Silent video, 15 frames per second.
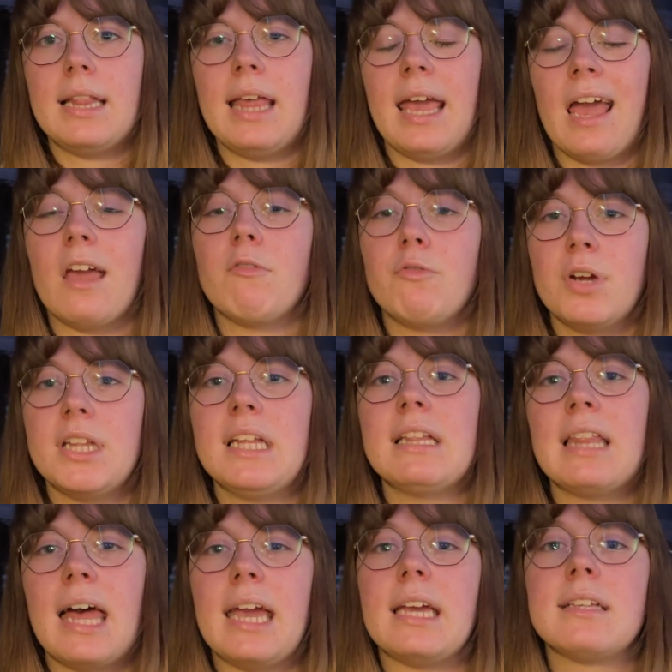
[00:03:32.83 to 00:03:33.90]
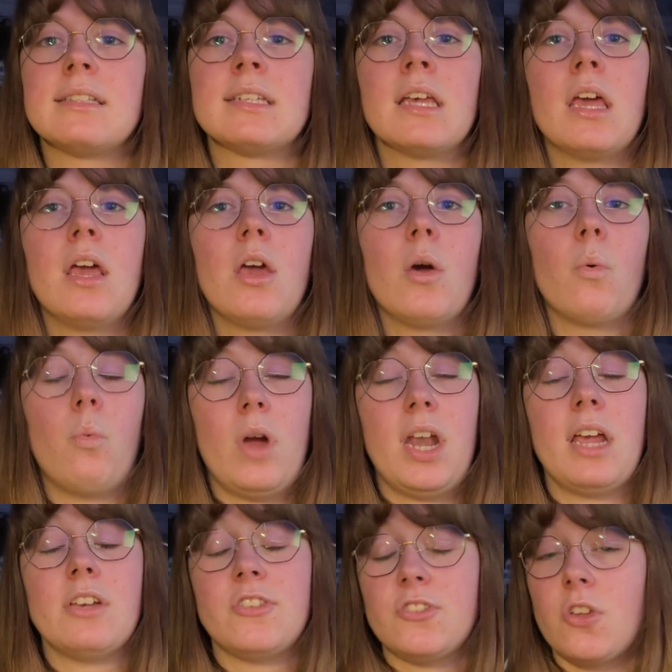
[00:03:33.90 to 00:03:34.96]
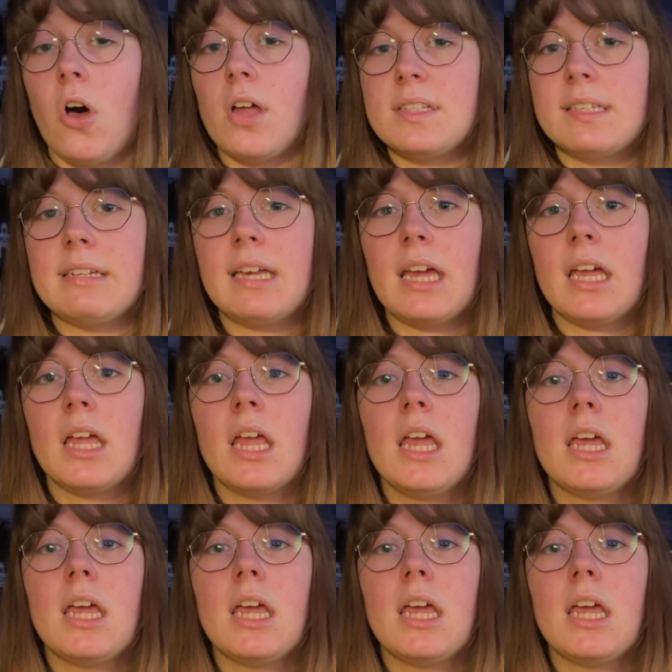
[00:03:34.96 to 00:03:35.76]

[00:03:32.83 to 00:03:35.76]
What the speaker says: Like, I really liked when I started it